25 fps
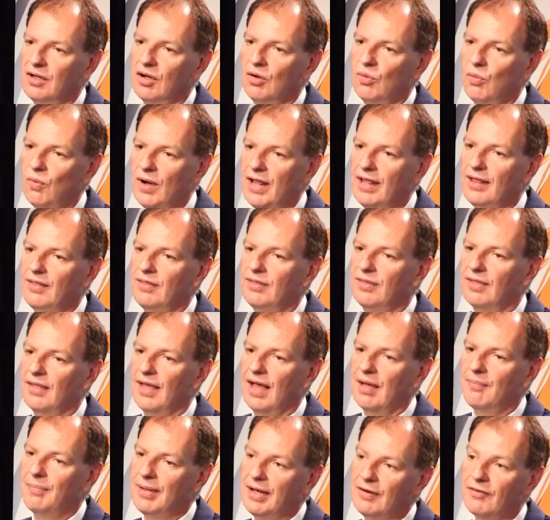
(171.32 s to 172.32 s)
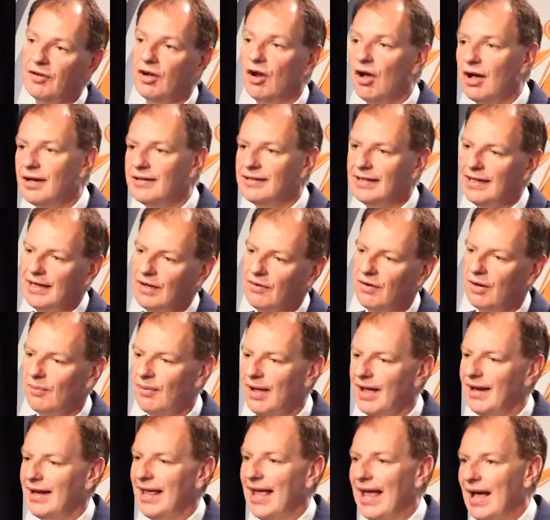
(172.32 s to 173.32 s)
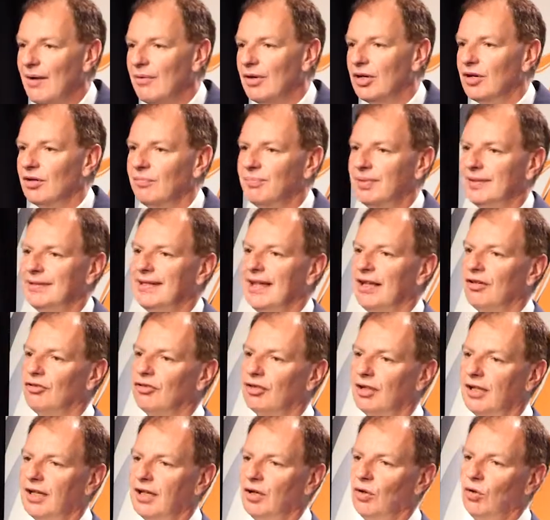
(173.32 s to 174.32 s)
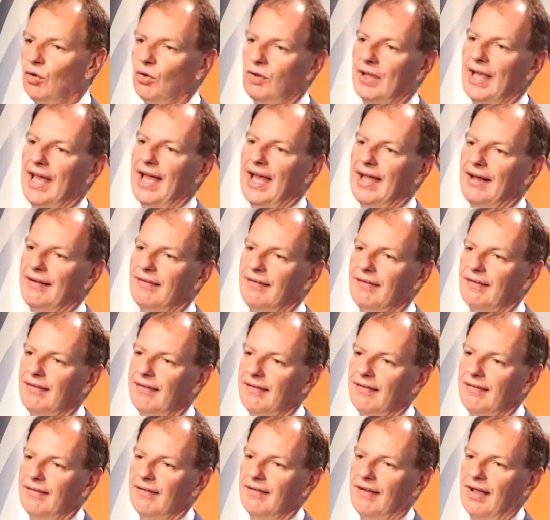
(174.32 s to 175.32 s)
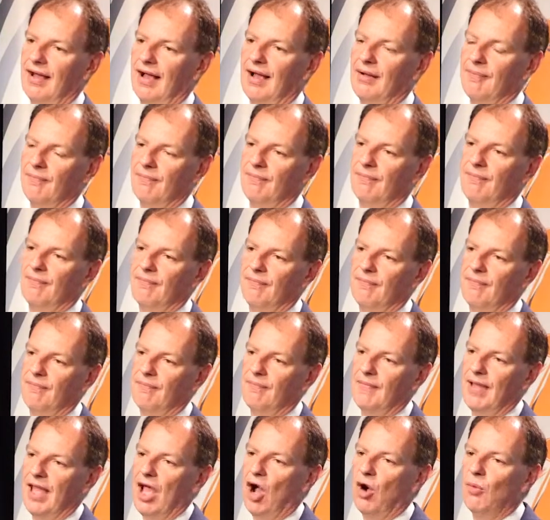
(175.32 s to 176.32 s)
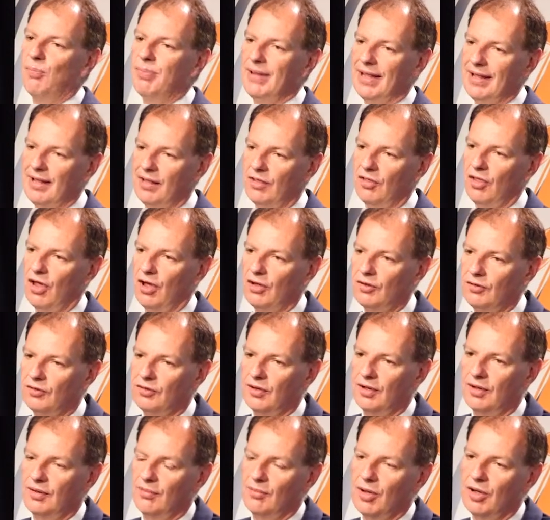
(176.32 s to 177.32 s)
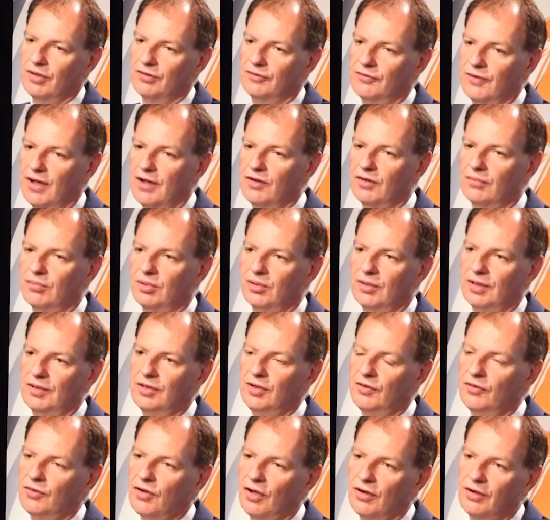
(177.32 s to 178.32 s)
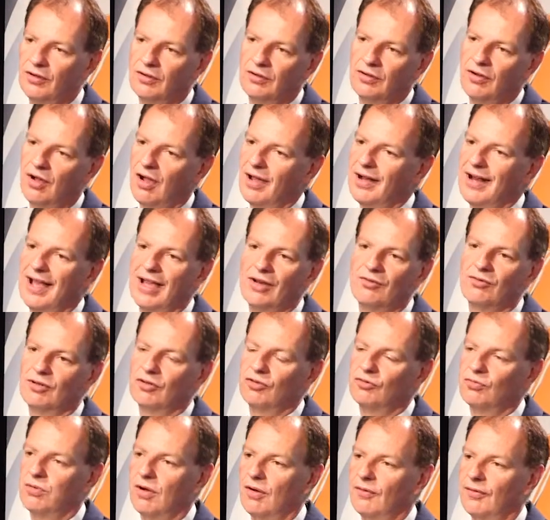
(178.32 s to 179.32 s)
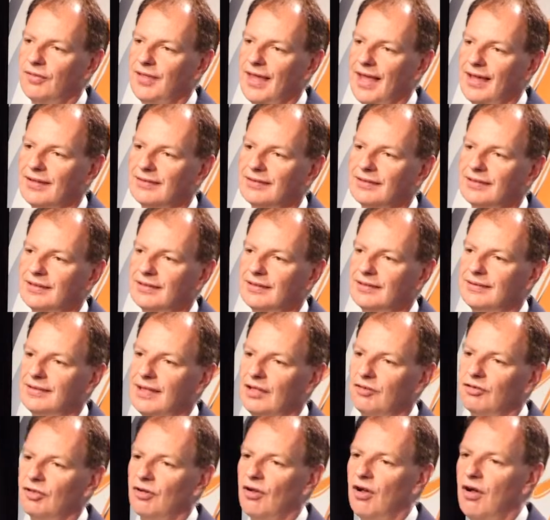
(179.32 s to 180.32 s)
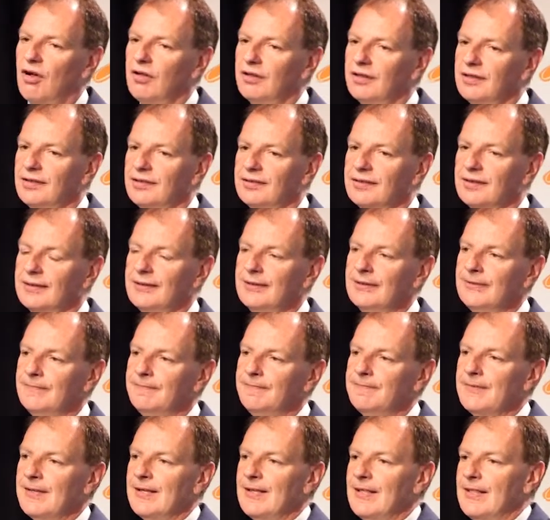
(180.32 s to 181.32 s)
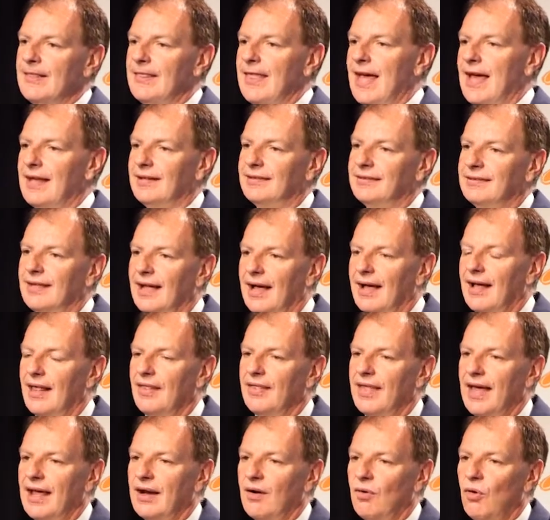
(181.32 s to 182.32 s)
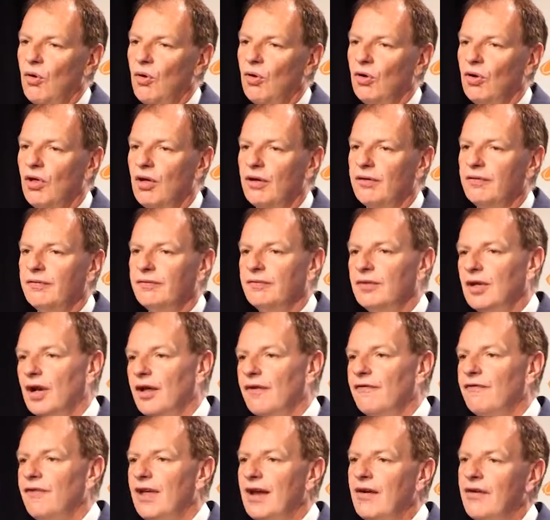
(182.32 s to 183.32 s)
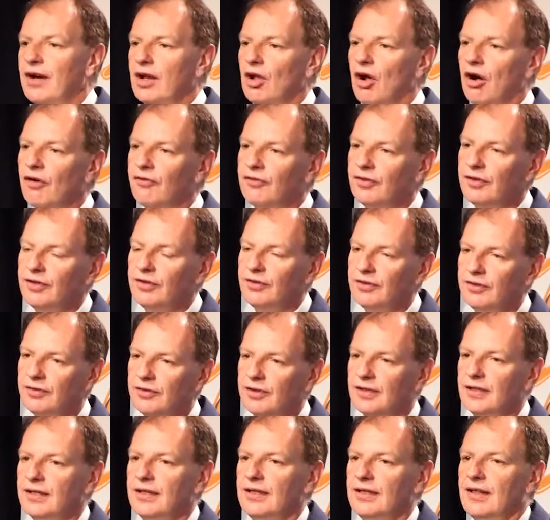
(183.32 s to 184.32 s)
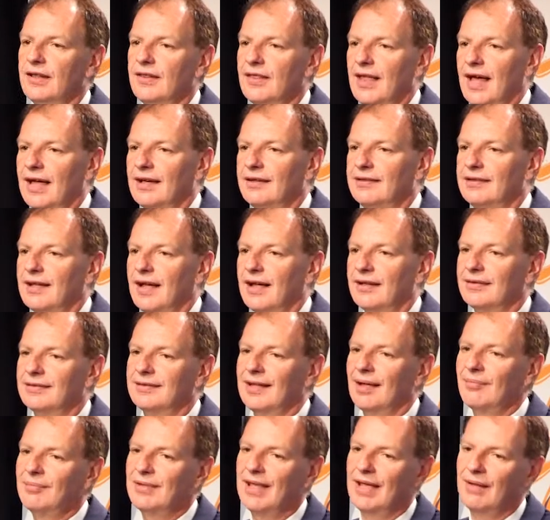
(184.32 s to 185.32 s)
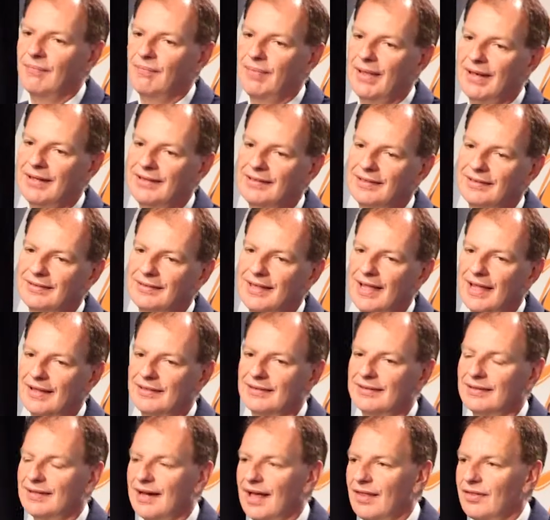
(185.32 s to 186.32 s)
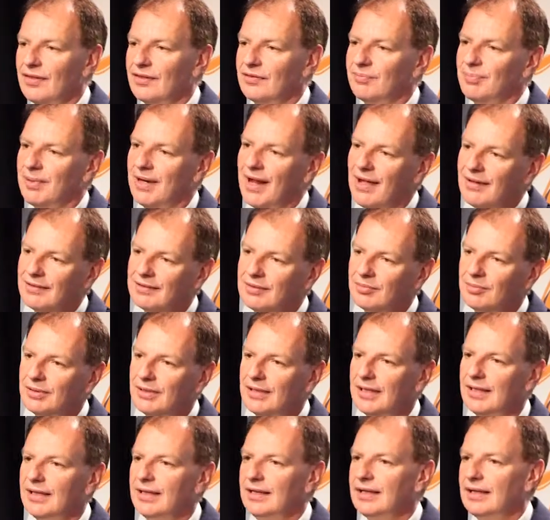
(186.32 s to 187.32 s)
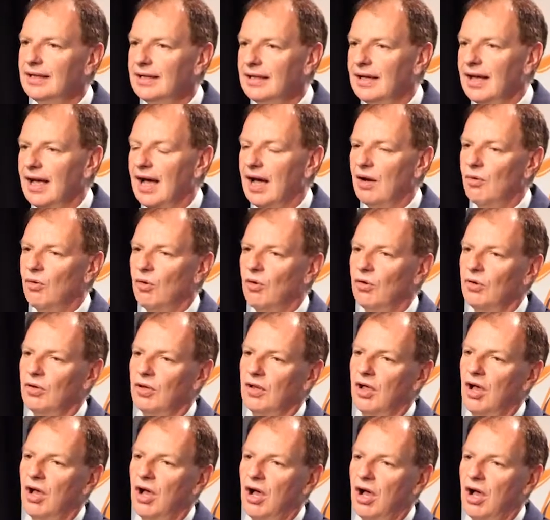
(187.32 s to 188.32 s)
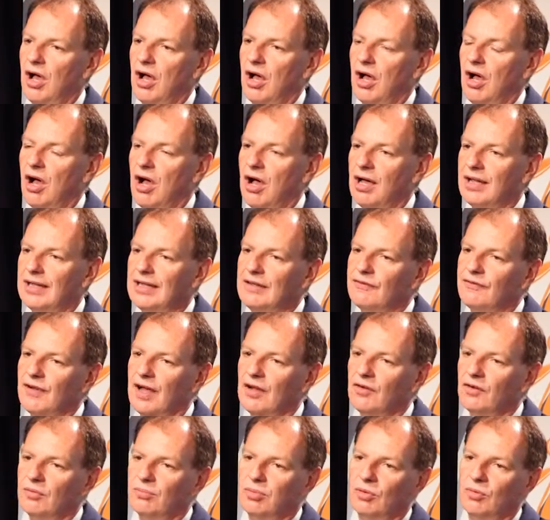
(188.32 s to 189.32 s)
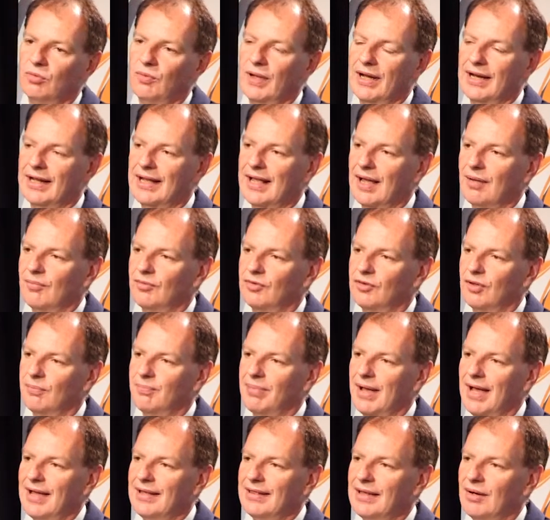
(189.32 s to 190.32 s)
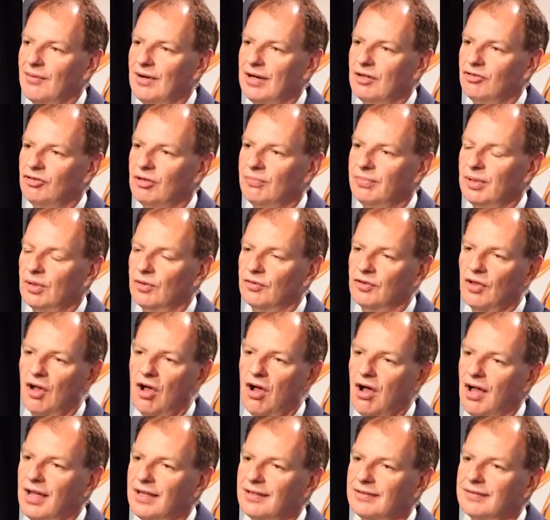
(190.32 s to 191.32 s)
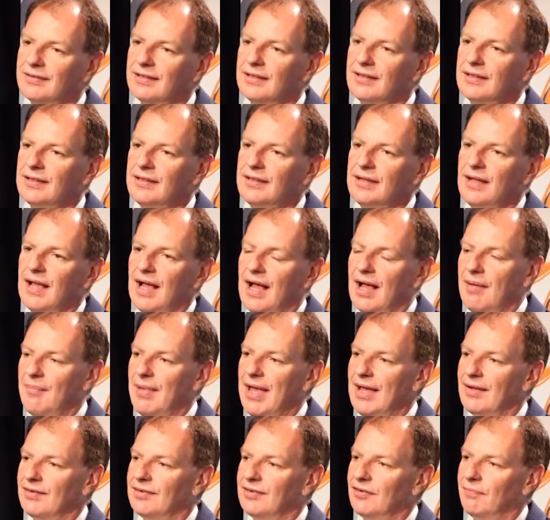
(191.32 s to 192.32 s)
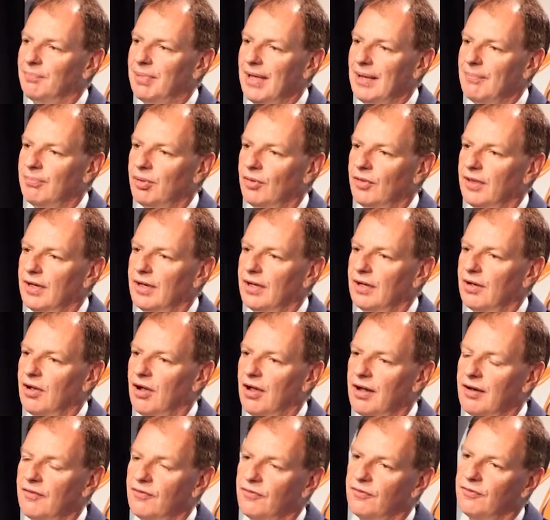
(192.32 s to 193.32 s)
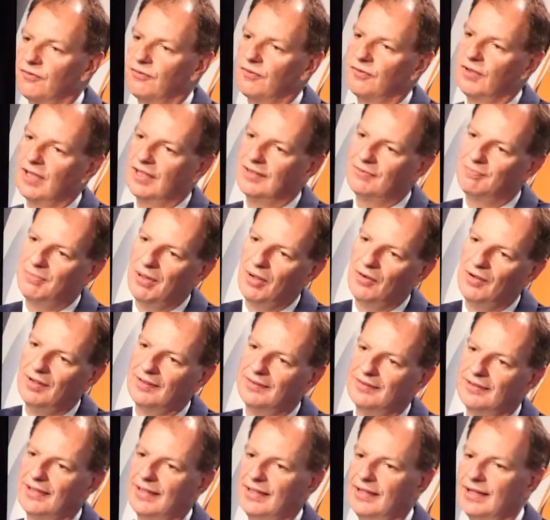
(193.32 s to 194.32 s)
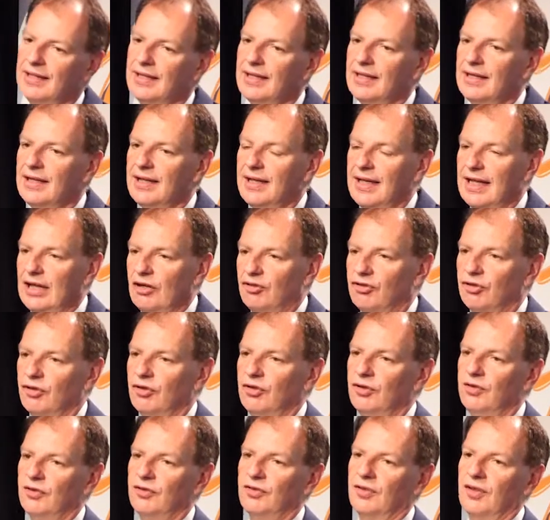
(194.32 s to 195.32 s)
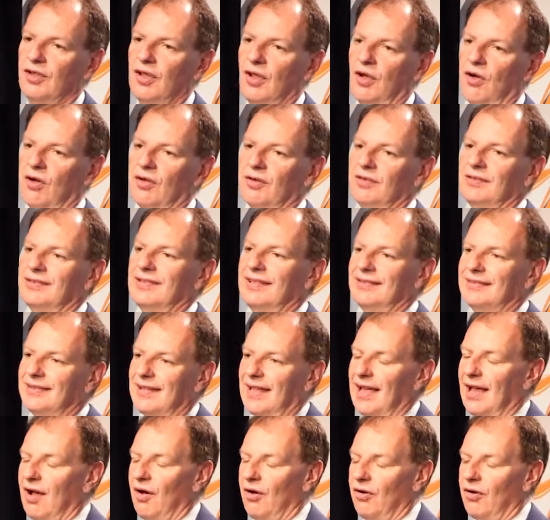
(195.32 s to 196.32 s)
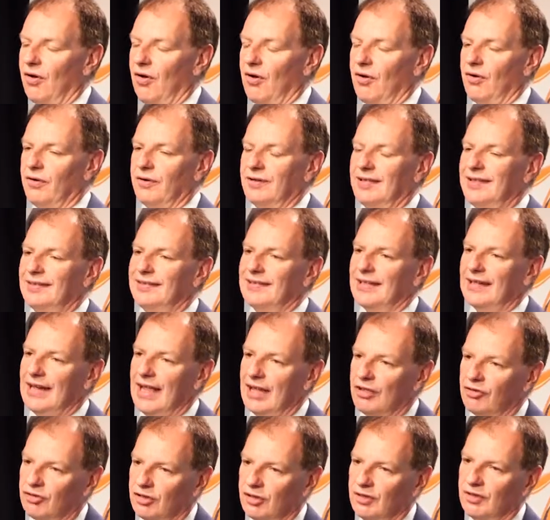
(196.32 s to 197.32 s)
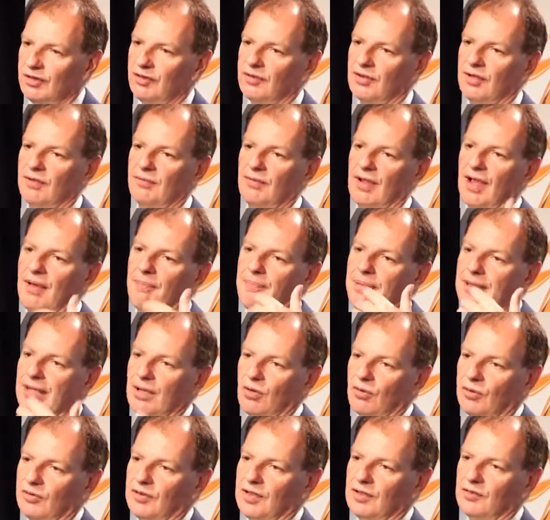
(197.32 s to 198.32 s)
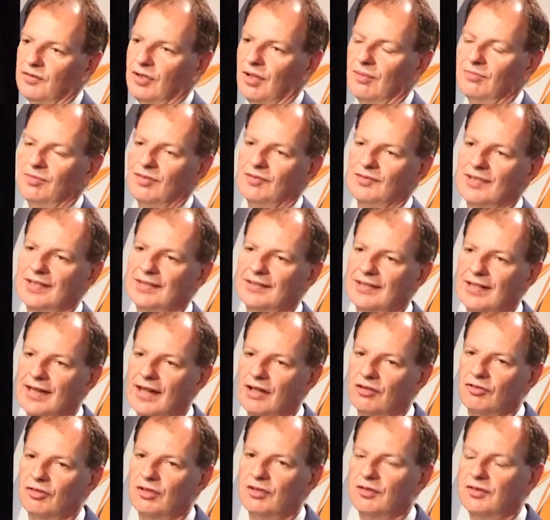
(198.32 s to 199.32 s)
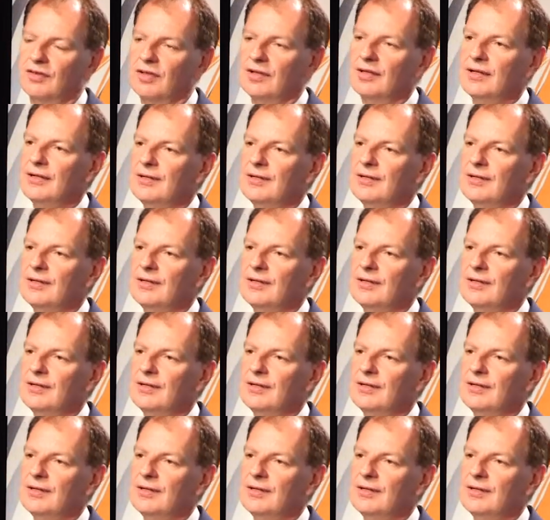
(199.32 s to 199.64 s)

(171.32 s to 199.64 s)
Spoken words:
with a bit of an idea around how we could potentially look at helping those that are the most vulnerable. And you've got 912,000 concession holders that are all on varying offers, that some get better discounts than others, but ultimately are all highly vulnerable when it comes to paying their energy bills. Highest amounts of people that are kind of experiencing issues on disconnections and appeals in terms of disconnections.